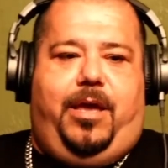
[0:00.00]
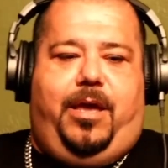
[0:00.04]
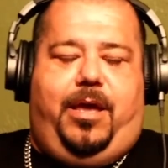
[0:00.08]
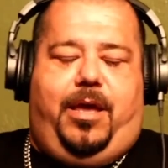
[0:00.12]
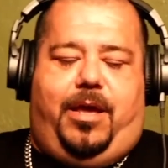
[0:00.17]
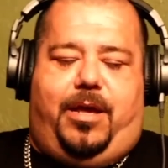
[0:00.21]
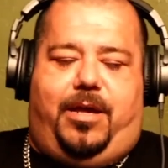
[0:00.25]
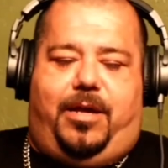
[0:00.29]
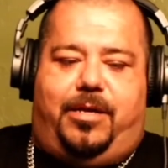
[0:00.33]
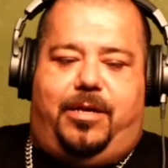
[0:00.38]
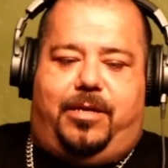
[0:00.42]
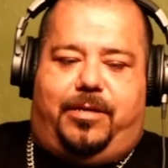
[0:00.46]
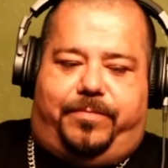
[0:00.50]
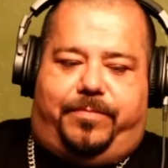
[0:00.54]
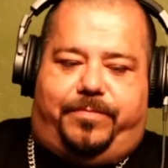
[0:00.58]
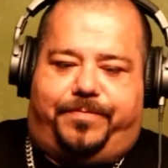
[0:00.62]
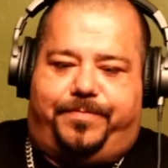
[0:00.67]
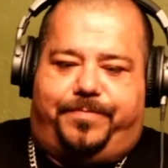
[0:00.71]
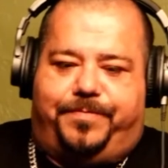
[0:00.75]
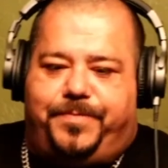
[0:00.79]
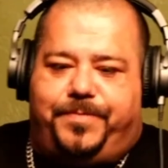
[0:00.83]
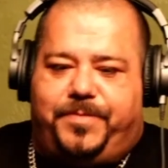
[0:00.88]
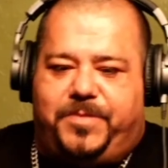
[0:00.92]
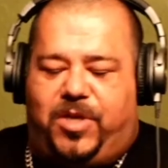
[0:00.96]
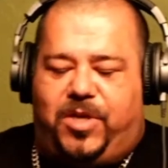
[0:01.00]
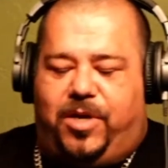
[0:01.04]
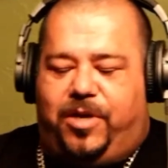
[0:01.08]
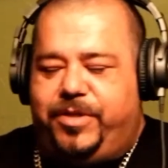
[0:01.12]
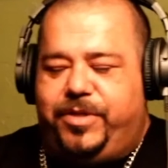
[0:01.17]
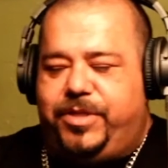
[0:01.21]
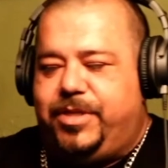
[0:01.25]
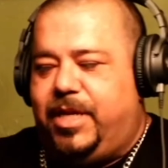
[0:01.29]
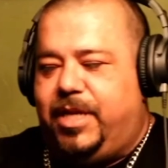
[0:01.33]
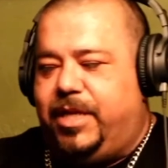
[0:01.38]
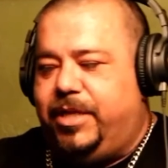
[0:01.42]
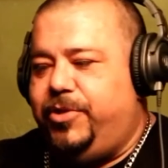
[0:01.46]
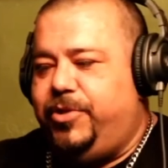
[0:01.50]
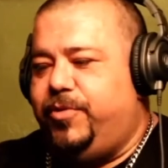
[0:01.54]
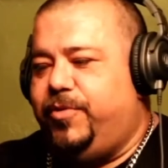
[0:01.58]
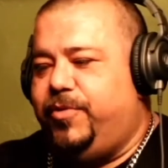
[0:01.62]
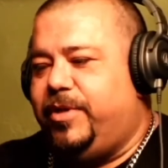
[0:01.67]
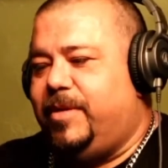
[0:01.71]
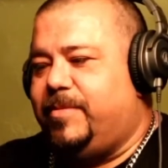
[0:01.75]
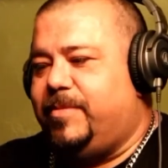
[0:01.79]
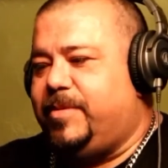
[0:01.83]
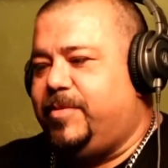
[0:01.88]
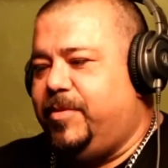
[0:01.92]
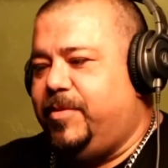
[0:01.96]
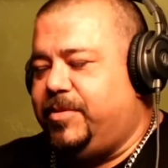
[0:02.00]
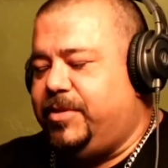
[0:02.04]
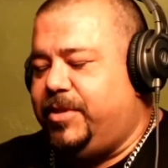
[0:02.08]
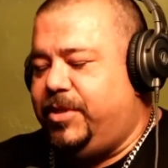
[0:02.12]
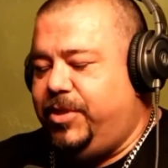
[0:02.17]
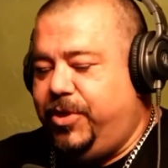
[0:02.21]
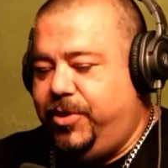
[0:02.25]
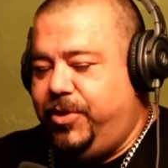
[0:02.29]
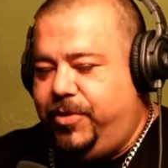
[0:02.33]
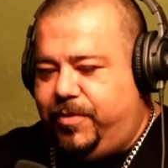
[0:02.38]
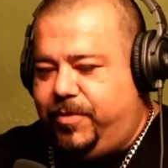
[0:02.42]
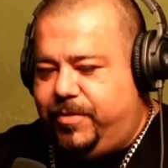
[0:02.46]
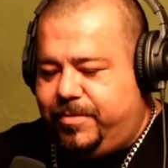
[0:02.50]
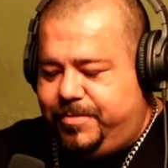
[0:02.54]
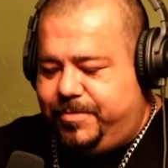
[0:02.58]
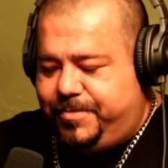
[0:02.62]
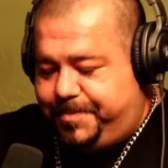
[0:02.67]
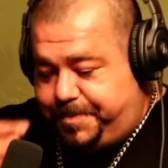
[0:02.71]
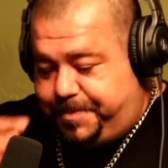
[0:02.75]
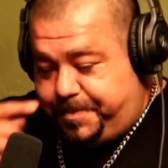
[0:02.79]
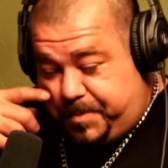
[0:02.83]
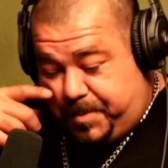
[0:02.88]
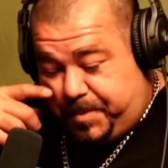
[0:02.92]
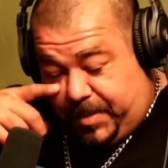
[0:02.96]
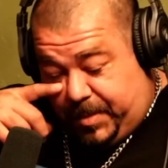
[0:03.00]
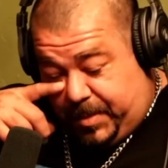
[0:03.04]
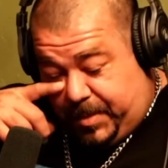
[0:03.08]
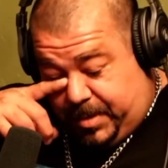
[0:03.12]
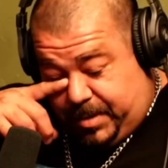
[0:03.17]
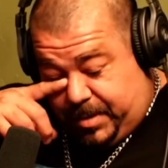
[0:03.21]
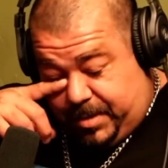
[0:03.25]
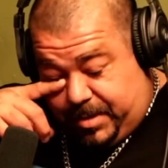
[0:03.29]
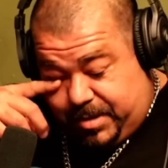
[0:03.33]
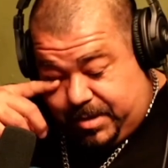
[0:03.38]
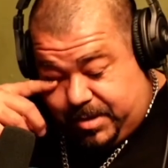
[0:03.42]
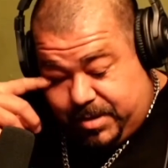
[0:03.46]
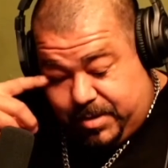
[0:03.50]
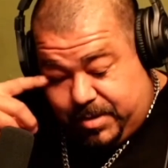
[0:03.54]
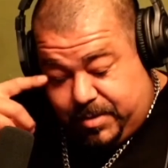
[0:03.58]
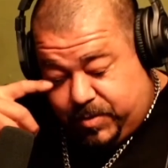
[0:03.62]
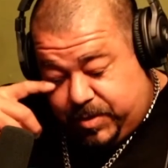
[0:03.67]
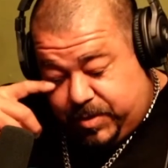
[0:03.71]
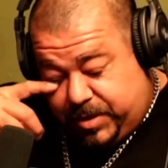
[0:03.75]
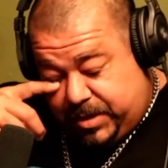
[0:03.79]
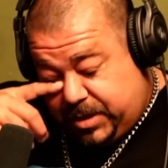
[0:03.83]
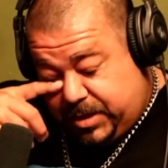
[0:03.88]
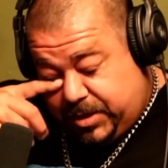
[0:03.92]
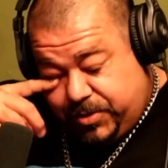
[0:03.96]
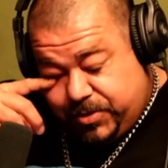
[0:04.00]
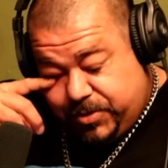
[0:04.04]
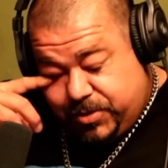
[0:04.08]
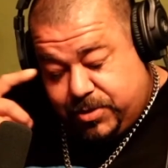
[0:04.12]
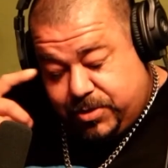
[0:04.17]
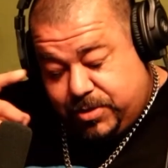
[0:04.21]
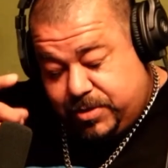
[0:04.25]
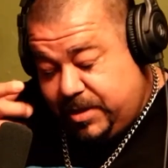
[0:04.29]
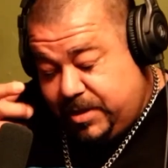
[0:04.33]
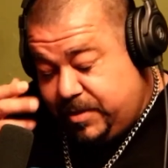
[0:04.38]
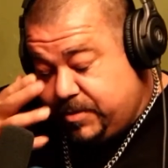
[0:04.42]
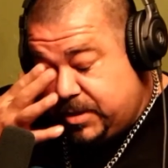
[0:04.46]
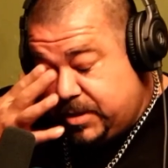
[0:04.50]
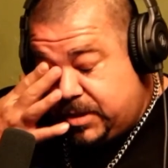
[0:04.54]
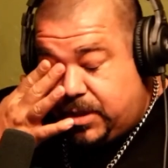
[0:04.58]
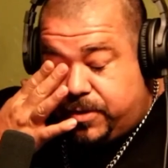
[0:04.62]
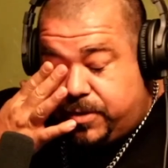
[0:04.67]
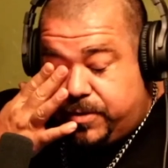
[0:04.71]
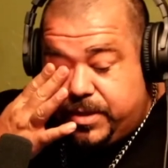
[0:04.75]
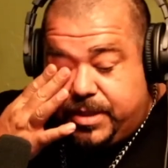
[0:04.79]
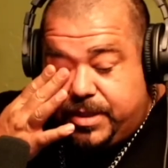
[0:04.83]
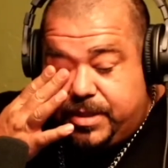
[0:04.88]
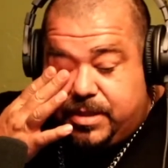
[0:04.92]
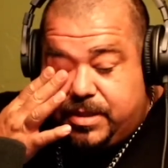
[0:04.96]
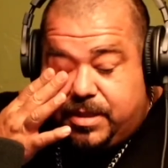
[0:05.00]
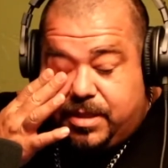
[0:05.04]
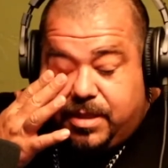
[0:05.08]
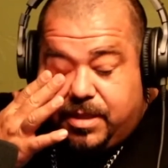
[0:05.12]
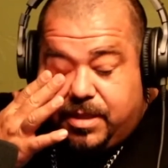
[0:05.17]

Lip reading: So I always try to do what I'm supposed to do. With school, it was always,